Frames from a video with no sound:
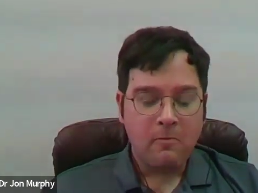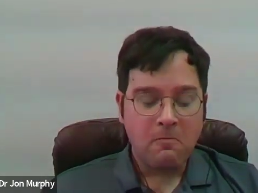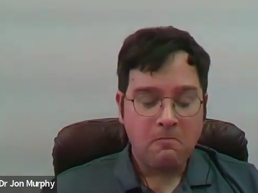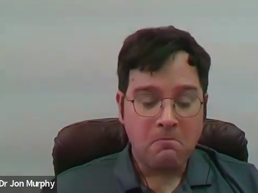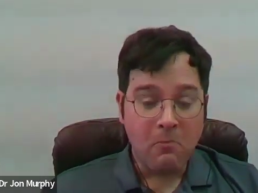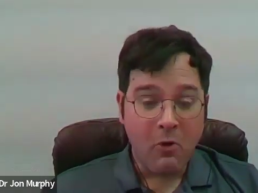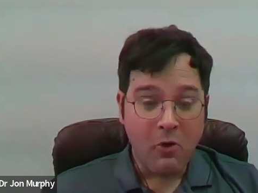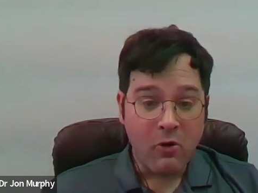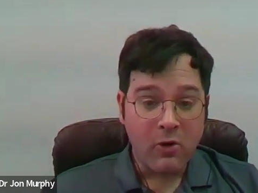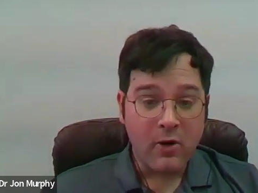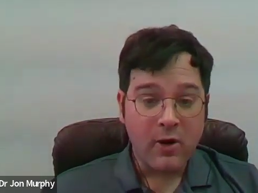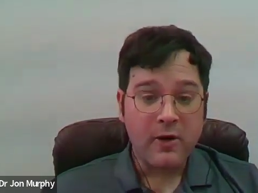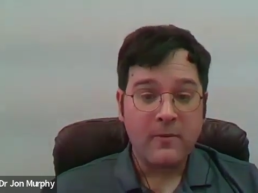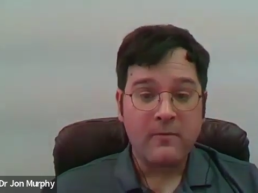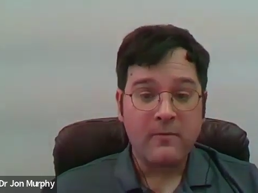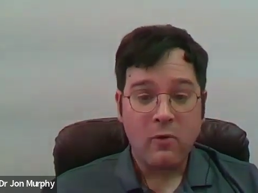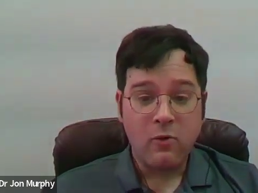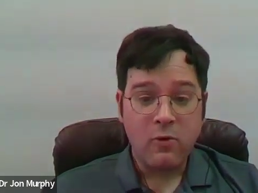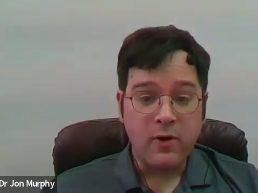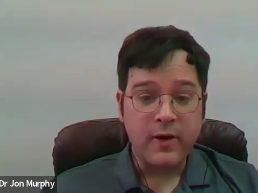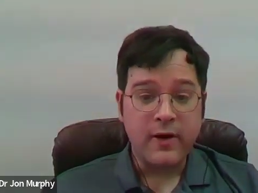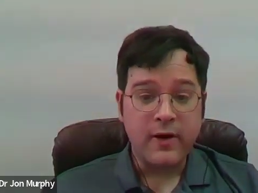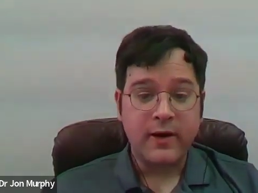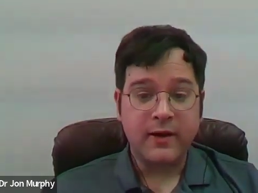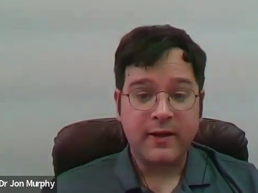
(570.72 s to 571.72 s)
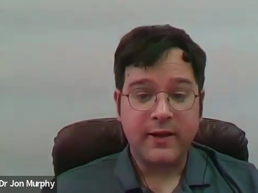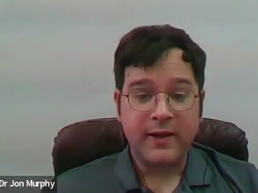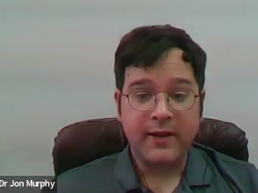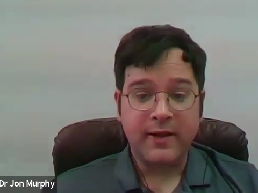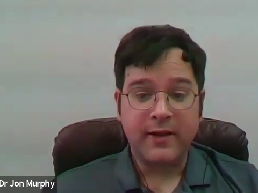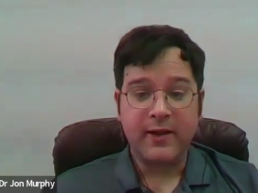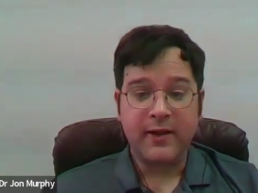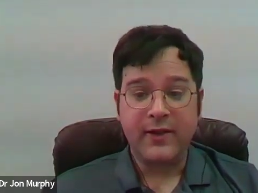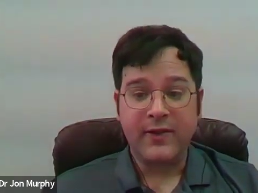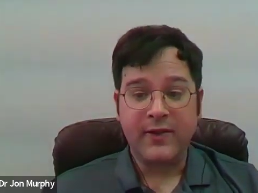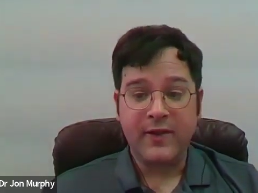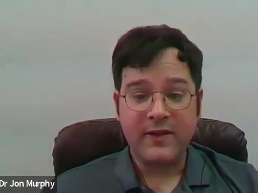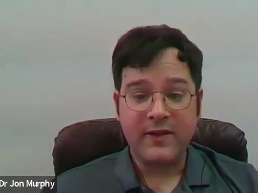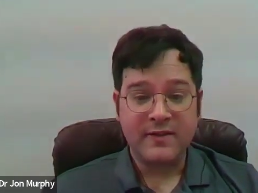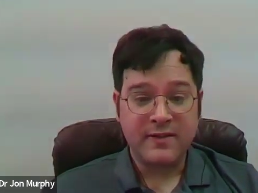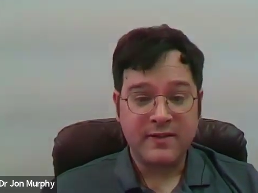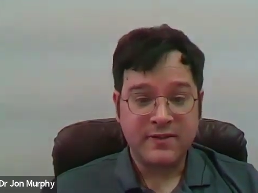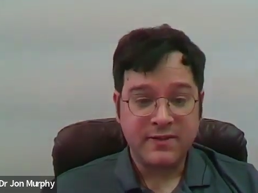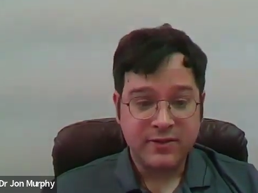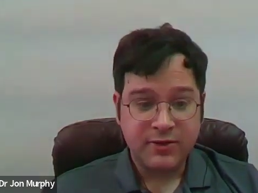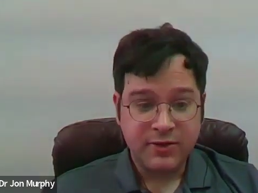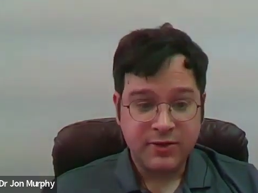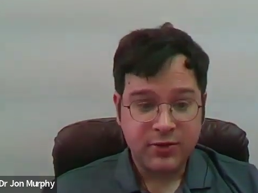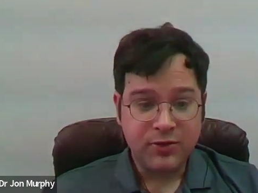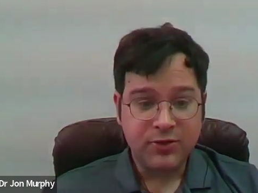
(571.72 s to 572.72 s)
More importantly, these
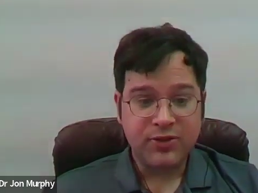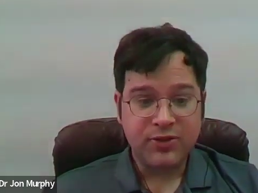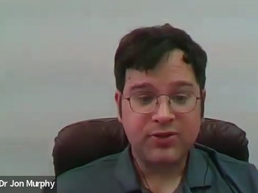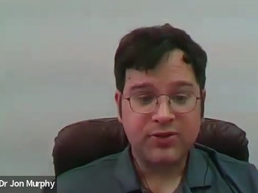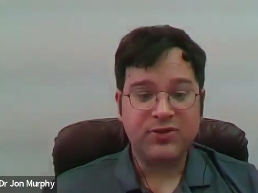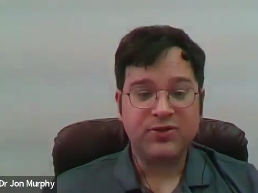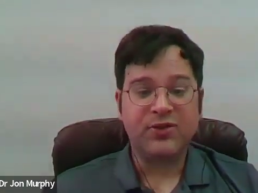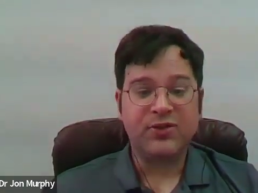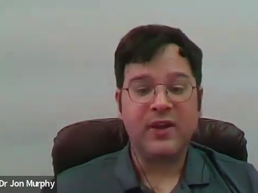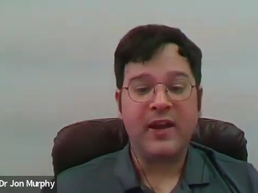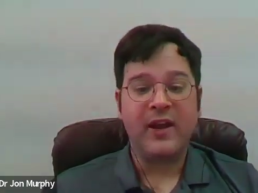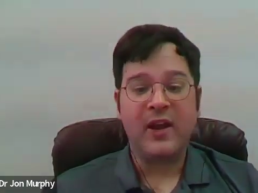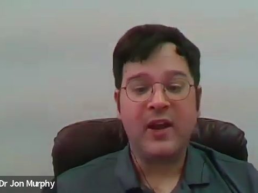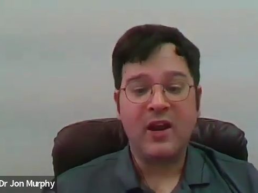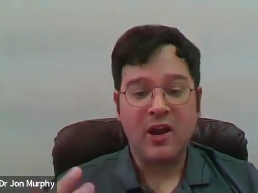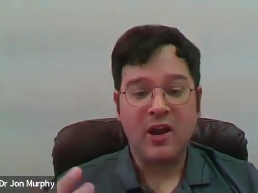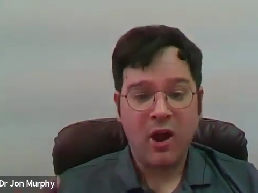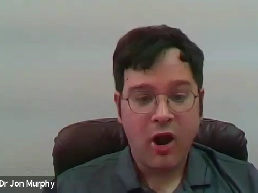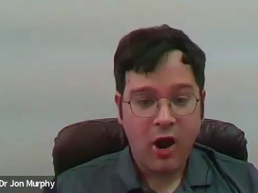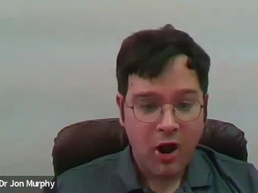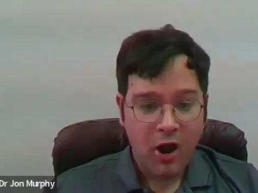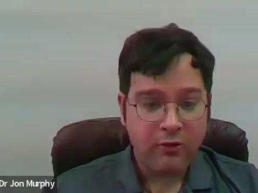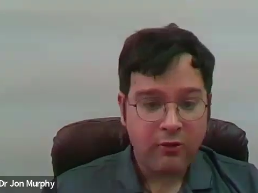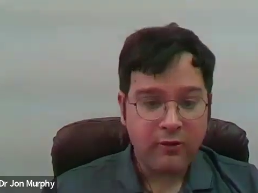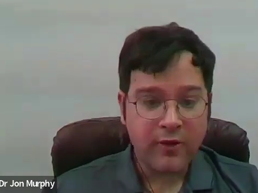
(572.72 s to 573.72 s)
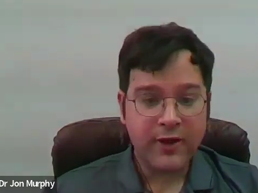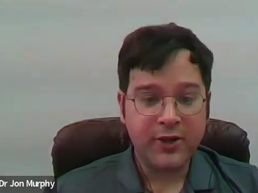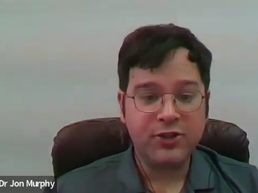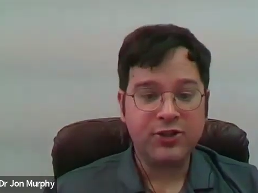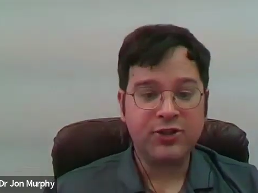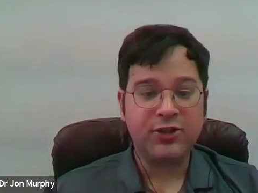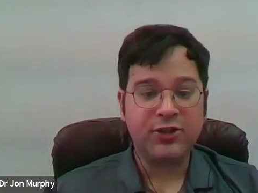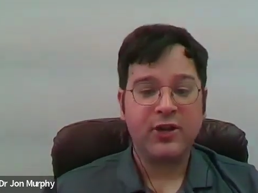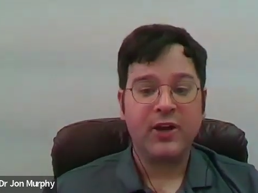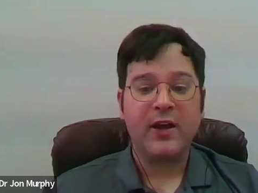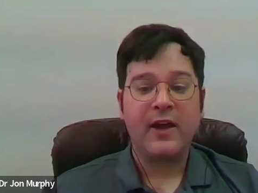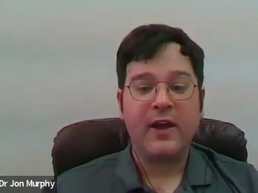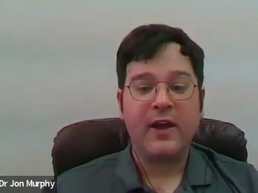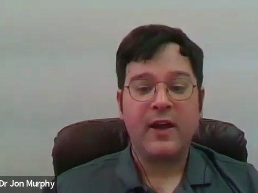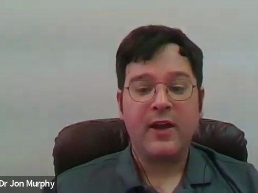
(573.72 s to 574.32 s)
institutions encourage